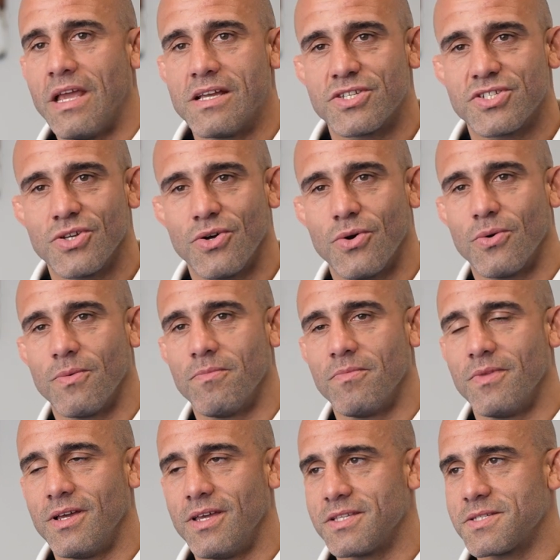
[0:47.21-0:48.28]
So
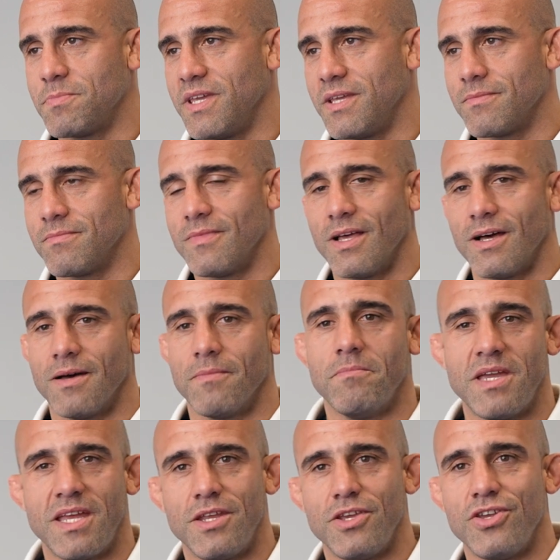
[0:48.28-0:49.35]
it's been
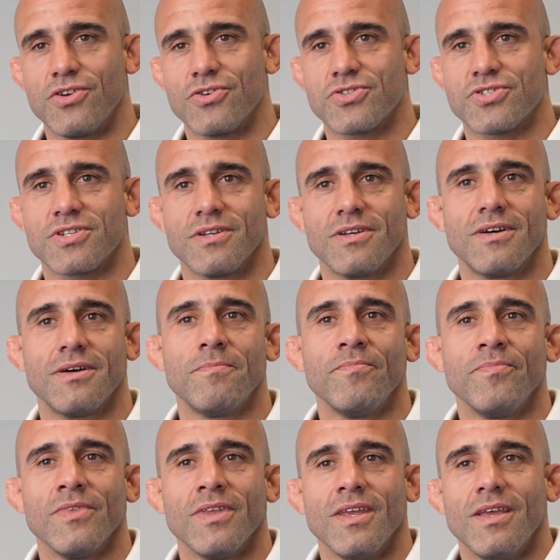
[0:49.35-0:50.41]
many years
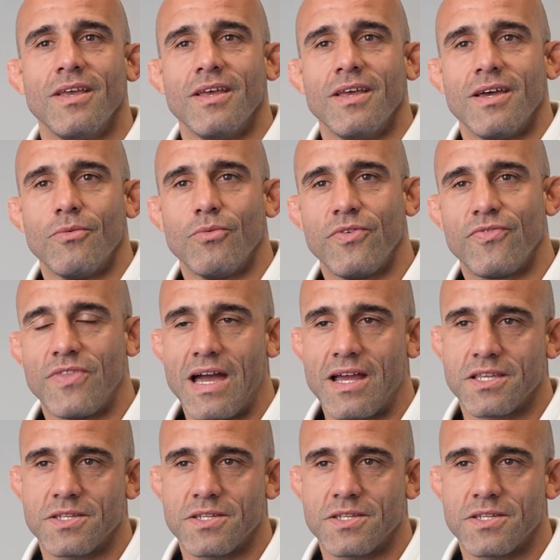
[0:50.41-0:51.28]
with that